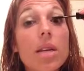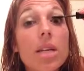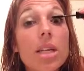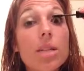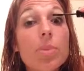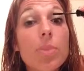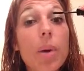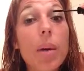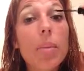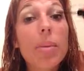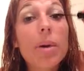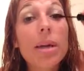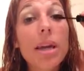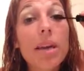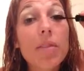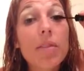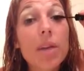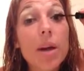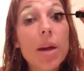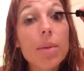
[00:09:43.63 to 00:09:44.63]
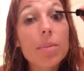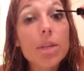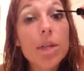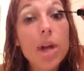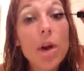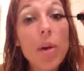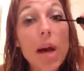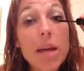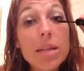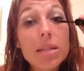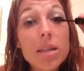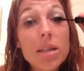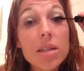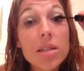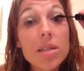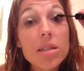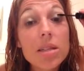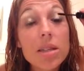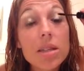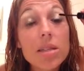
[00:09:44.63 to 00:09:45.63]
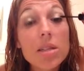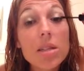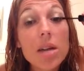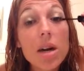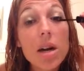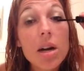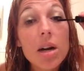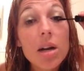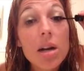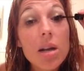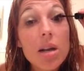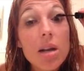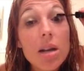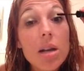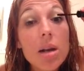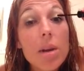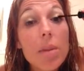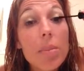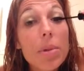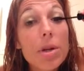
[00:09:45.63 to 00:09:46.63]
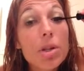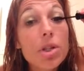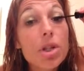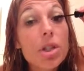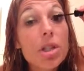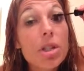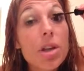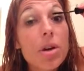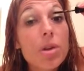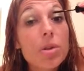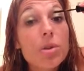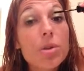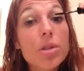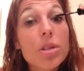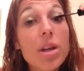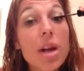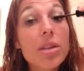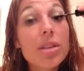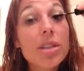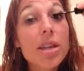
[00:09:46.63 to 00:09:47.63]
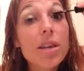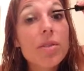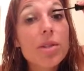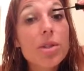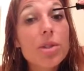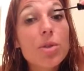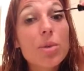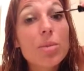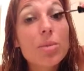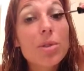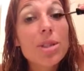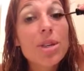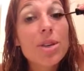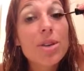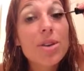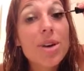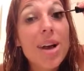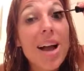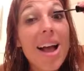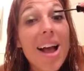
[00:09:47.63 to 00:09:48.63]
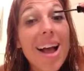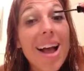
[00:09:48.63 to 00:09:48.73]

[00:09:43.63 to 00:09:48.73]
He's probably giving up to go ask his sister, but she knows not to give it to him too.